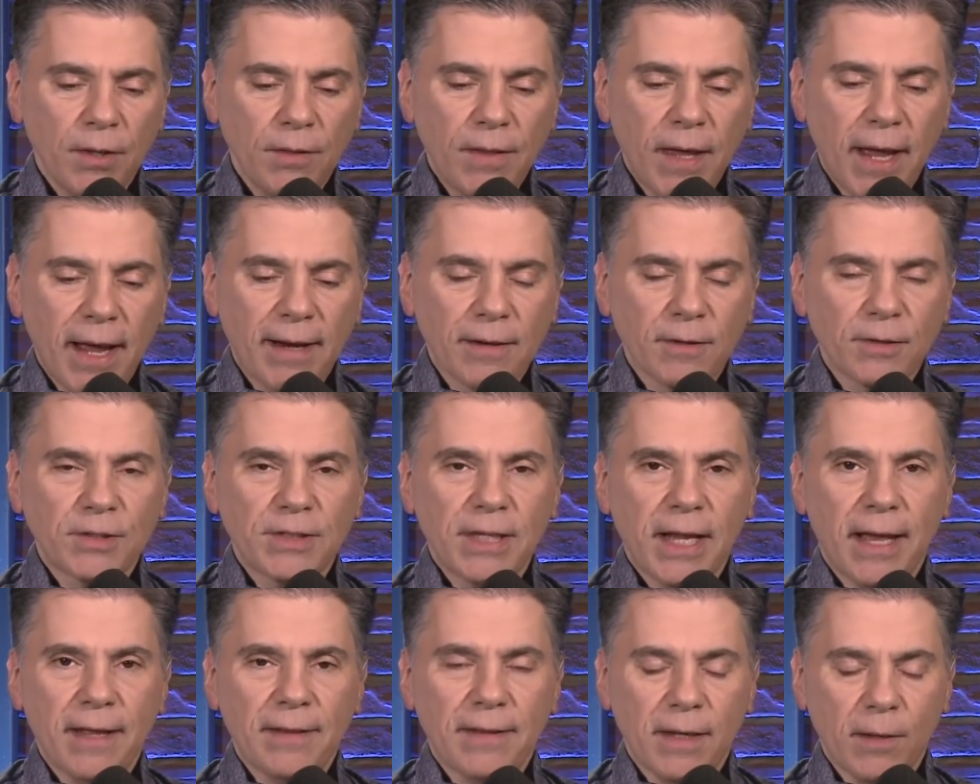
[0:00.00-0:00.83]
they
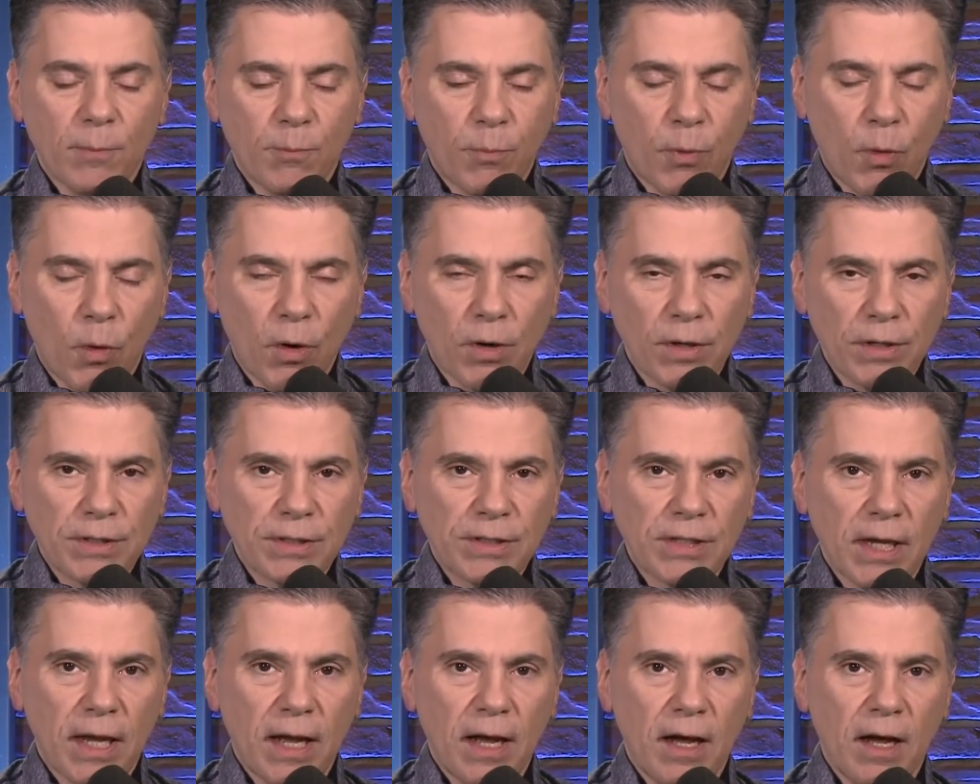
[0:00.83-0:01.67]
understand the
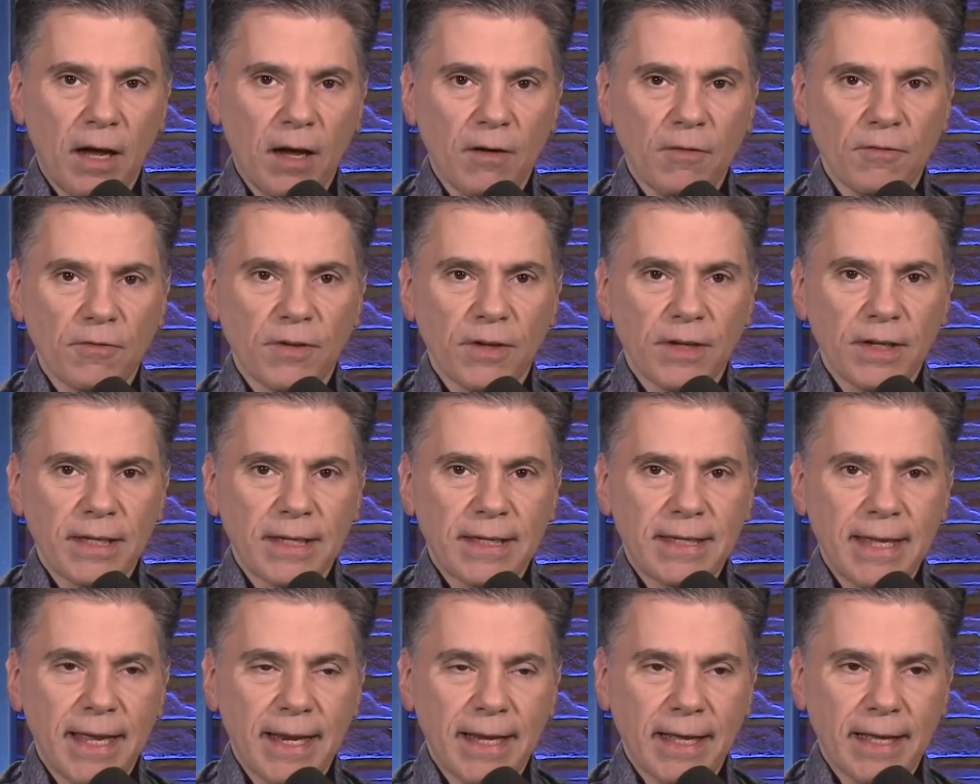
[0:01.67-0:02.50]
importance of
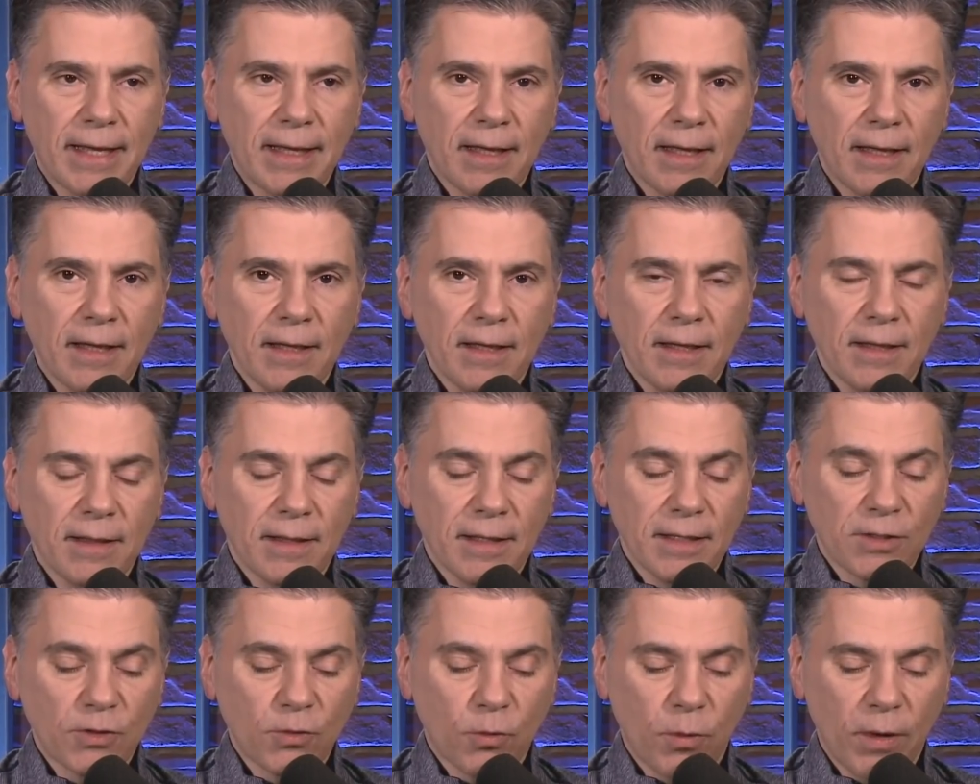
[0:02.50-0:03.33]
getting
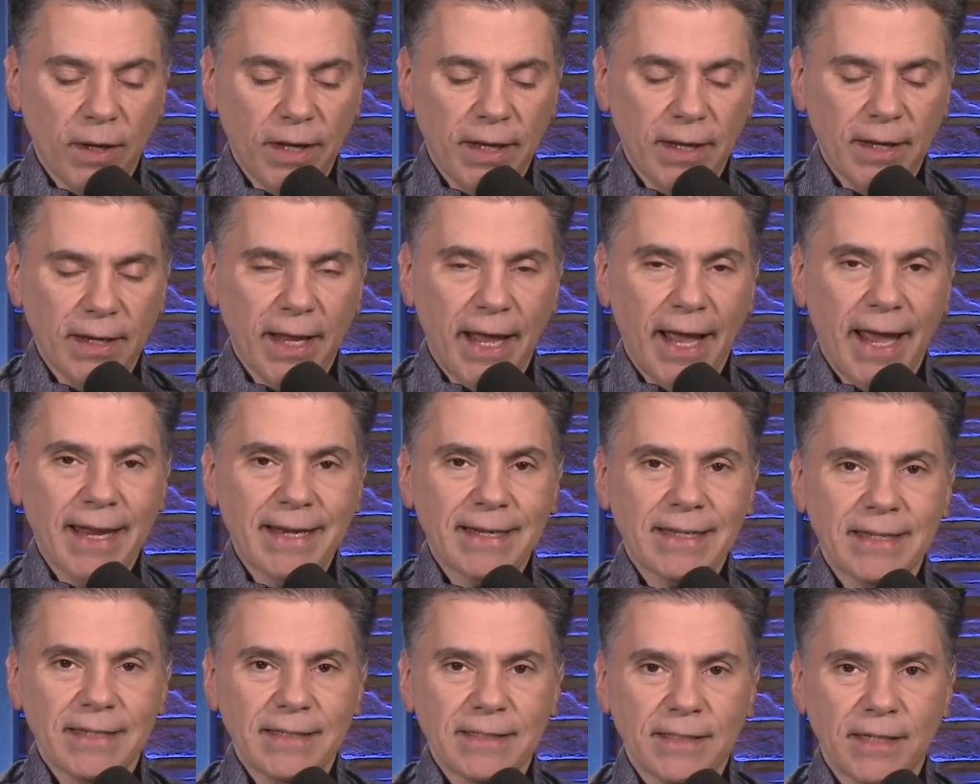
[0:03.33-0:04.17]
this win
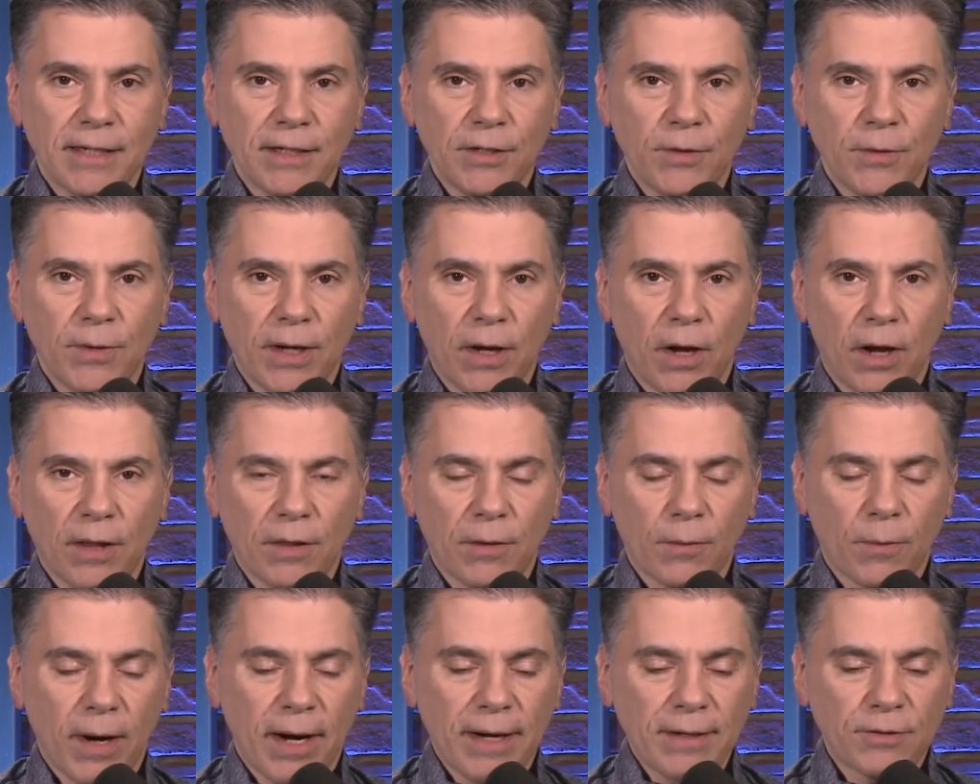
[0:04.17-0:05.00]
and continuing on
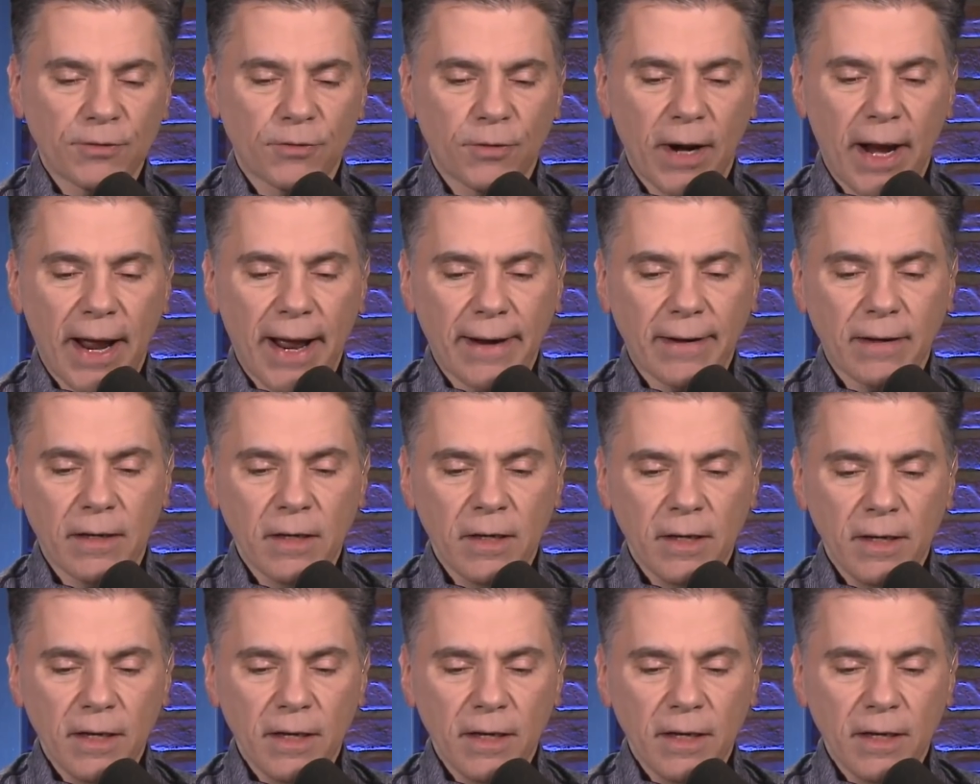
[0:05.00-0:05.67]
the right track